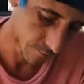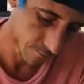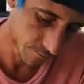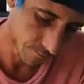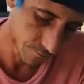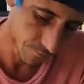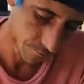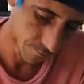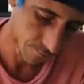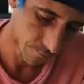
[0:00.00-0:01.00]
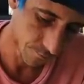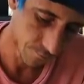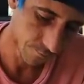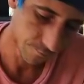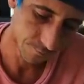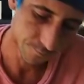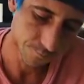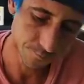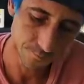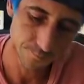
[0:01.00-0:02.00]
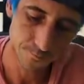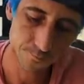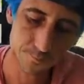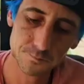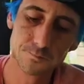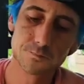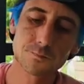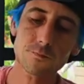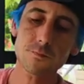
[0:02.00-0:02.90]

Nothing is said.